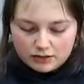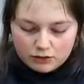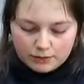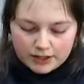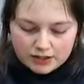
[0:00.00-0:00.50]
Although
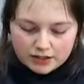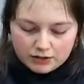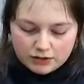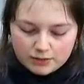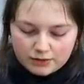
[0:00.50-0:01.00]
I might steal
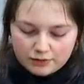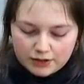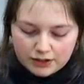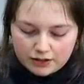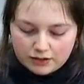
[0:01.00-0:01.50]
some of the
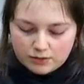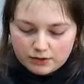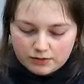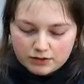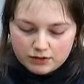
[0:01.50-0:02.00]
fathead as
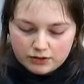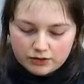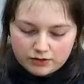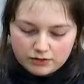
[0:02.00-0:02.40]
well. I don't know.